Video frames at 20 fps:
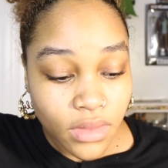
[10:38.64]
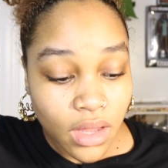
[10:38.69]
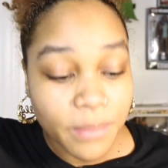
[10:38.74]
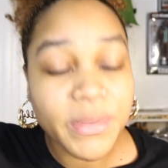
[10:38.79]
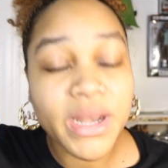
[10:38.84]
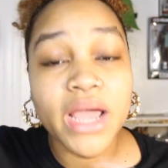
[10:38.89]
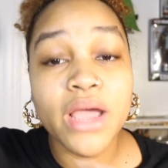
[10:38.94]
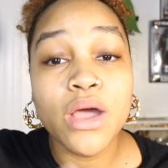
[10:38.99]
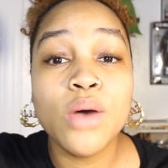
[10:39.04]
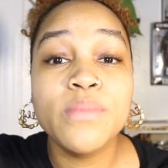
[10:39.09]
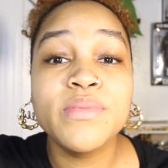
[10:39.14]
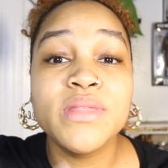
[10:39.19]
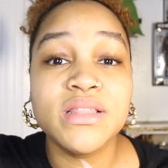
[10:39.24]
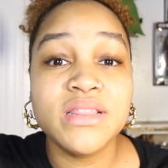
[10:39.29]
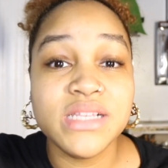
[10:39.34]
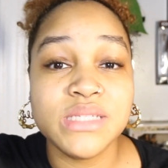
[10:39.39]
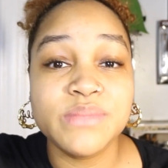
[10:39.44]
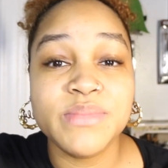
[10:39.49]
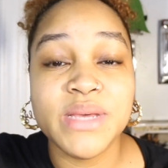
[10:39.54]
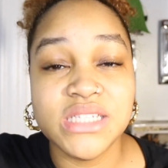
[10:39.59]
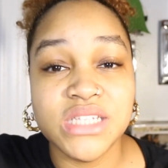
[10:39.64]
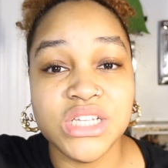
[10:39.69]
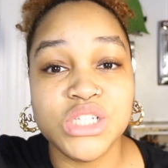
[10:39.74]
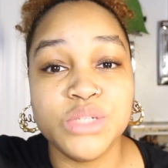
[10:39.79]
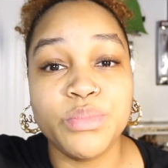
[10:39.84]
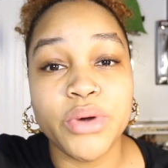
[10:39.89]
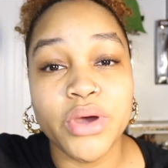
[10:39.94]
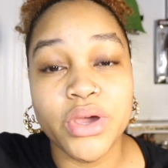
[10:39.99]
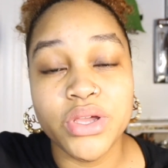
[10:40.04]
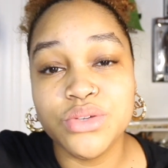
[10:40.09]
But I hope that this message
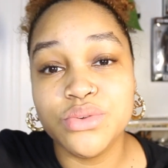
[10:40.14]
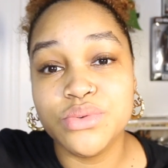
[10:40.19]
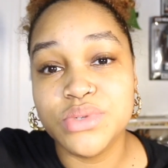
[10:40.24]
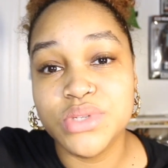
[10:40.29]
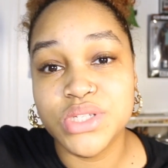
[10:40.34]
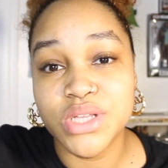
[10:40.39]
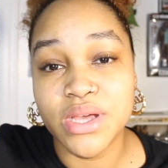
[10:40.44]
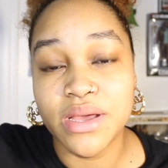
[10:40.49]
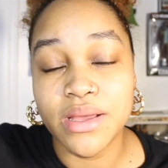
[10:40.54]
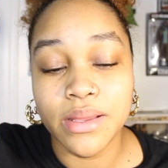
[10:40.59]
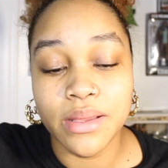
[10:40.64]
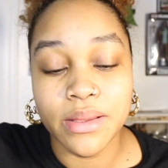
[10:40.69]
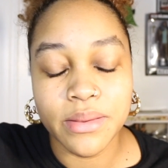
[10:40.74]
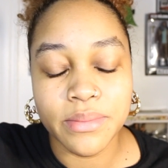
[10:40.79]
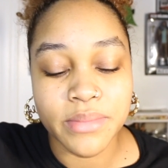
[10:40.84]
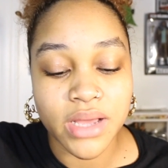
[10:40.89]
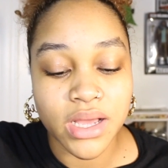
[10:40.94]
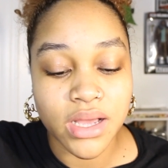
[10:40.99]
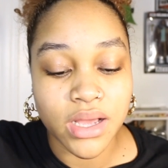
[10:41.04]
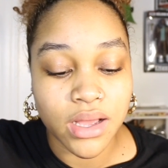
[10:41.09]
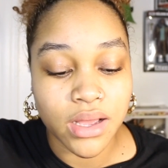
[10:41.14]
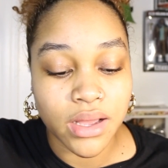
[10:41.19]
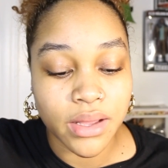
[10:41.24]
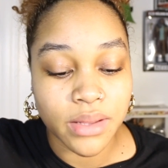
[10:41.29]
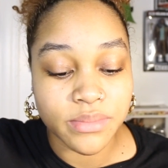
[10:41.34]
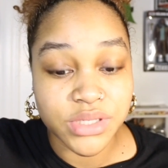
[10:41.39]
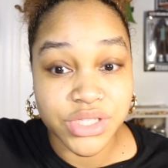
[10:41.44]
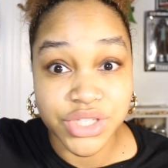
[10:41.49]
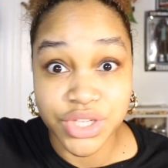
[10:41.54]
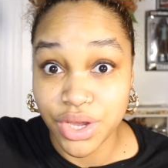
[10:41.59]
brought you
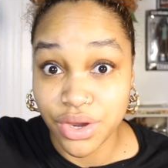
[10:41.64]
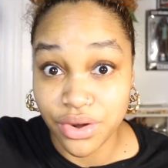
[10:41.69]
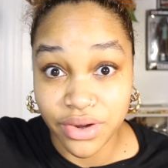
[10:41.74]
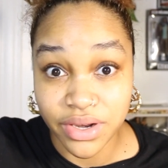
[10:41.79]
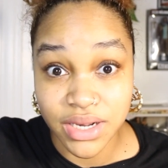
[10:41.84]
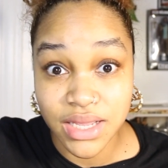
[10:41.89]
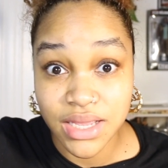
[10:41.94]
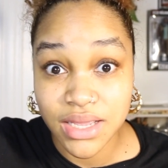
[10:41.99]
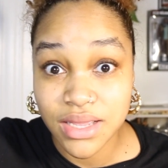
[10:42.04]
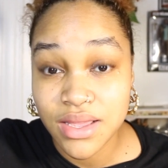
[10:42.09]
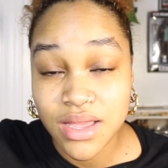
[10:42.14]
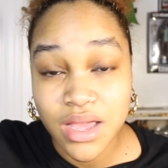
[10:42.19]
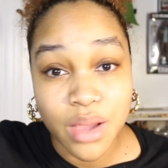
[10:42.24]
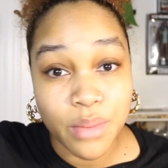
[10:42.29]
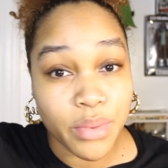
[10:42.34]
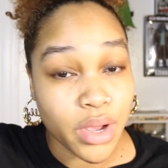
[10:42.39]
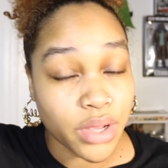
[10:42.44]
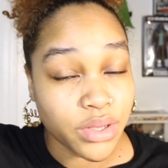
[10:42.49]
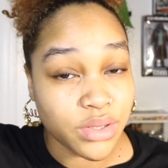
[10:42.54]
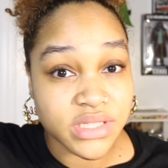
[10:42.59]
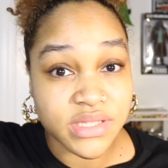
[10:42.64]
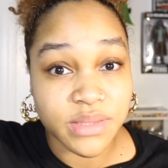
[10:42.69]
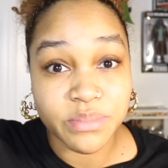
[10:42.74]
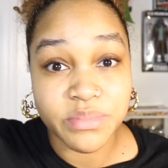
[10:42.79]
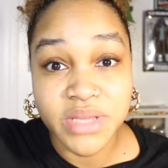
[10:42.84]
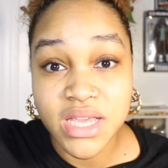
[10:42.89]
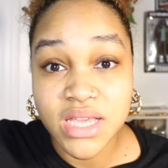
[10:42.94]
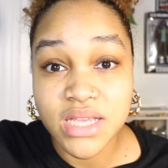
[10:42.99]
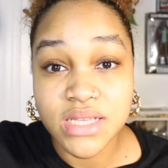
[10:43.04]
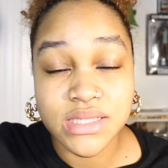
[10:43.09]
some security, brought you some
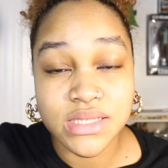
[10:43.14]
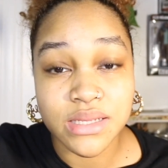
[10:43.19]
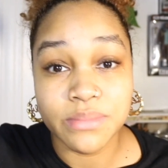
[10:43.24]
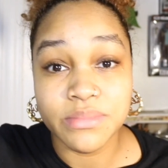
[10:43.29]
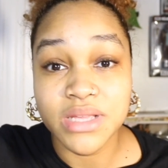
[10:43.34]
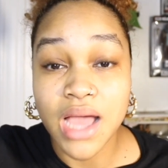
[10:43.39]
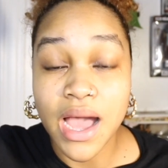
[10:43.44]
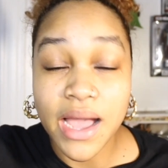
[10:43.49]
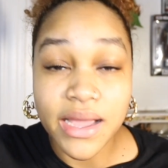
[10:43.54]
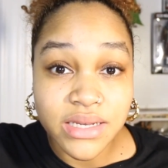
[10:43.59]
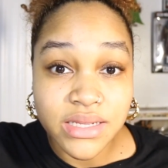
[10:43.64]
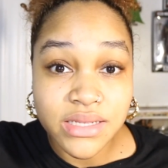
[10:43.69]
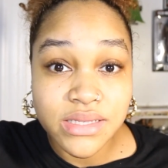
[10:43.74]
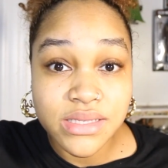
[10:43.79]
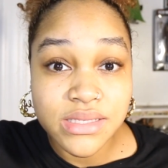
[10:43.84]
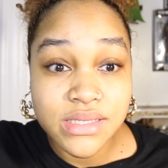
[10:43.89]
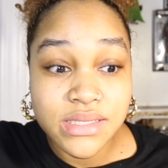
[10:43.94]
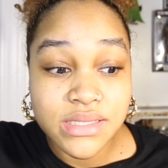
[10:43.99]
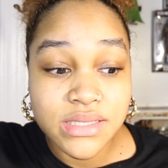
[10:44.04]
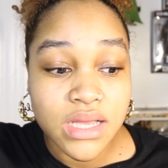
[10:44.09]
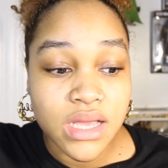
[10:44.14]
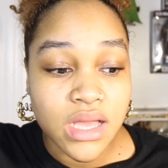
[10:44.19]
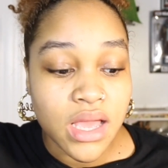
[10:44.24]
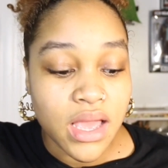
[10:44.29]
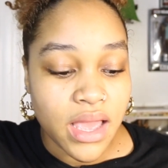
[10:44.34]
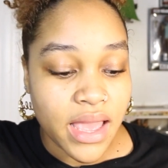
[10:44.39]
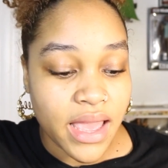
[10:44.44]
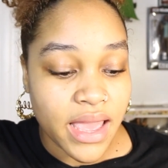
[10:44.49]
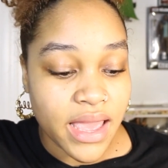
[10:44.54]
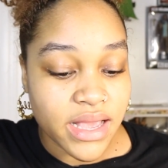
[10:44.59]
peace, some guidance,
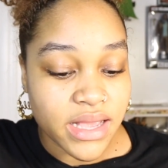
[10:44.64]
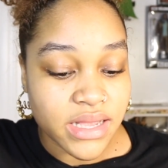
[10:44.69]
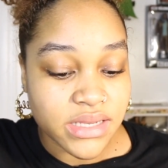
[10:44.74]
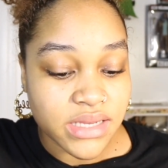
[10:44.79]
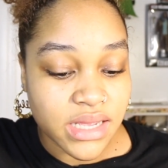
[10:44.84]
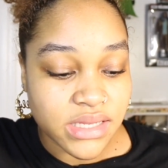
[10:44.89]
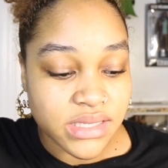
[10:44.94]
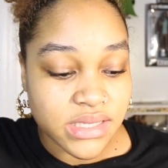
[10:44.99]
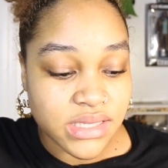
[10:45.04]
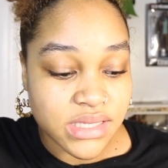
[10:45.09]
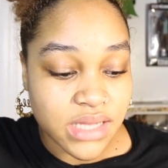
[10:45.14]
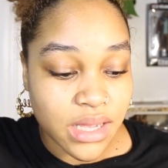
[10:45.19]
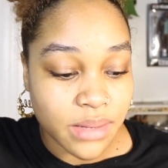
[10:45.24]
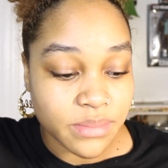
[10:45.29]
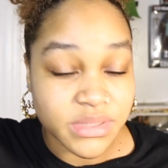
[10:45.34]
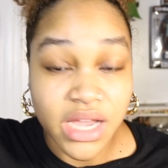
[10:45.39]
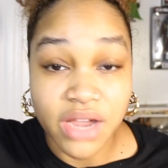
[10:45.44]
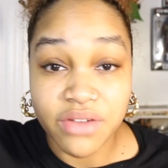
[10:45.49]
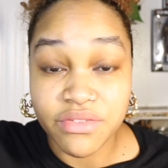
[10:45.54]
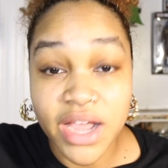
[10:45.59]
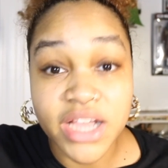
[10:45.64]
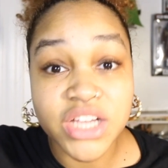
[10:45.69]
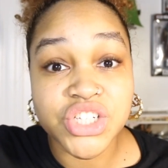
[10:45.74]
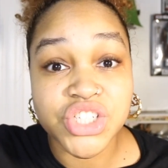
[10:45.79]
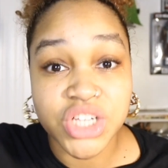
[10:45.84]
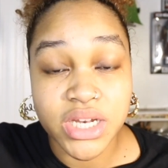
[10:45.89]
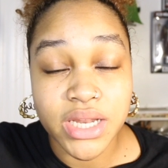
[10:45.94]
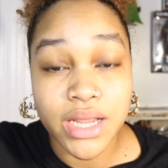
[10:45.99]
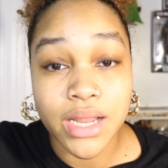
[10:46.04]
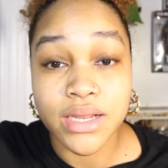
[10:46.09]
and some
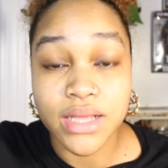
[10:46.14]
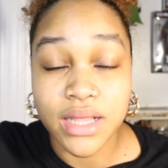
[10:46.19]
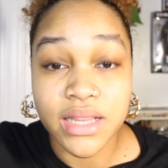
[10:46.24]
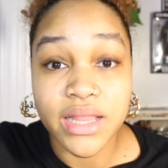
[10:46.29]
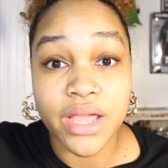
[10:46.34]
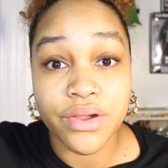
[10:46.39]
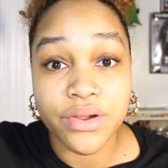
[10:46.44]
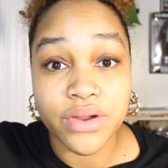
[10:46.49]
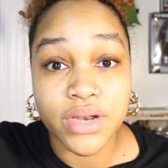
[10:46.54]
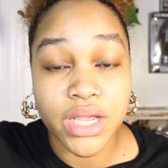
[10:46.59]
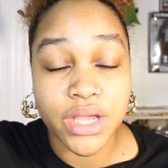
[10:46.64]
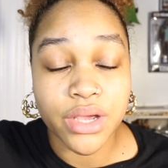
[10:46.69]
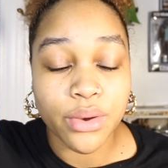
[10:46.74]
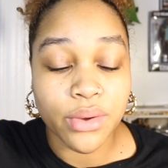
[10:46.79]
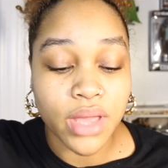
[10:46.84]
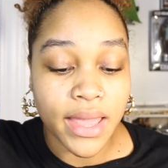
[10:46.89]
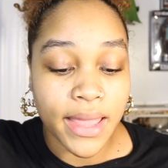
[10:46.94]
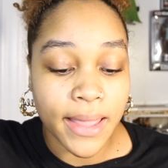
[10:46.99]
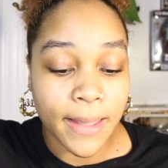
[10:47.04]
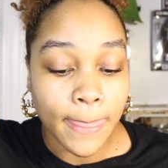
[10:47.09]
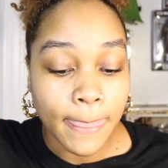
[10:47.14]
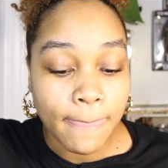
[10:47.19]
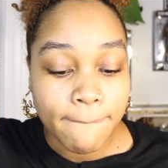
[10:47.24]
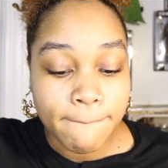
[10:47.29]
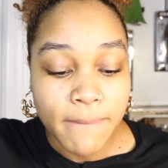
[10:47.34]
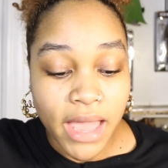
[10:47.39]
direction and clarity, okay?